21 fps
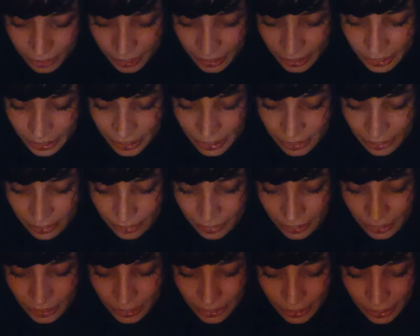Let's,
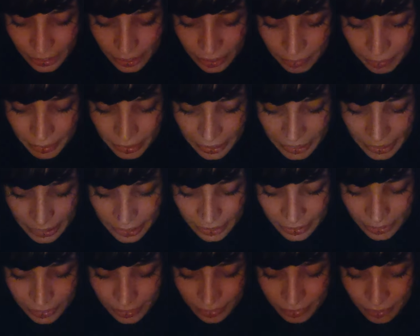let's talk about
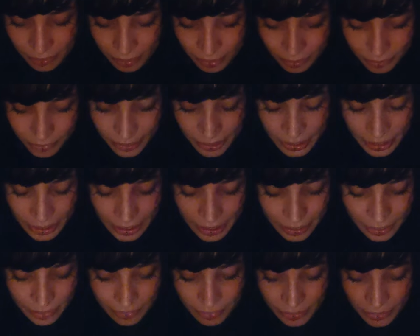this. What
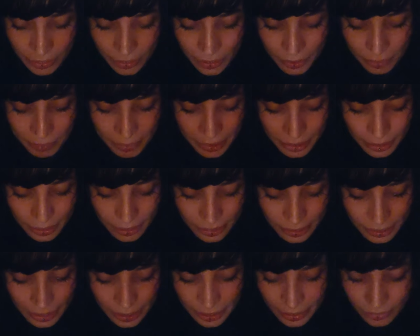kind of karmic
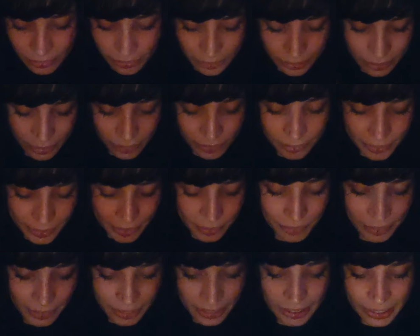cycles are we
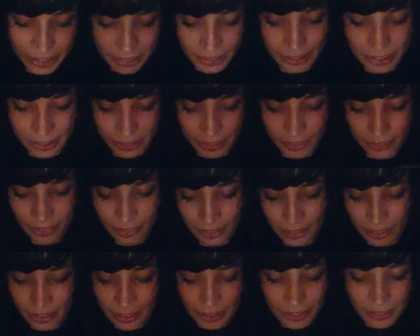releasing?
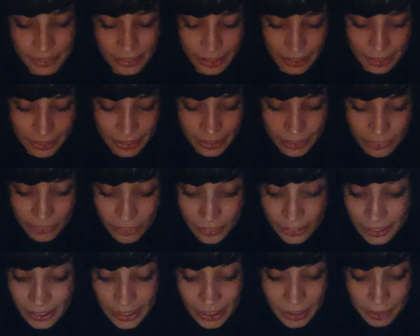like, it
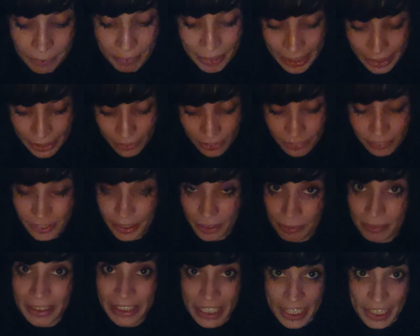looks like you paid off
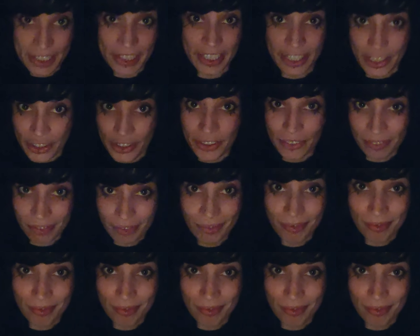some debt there.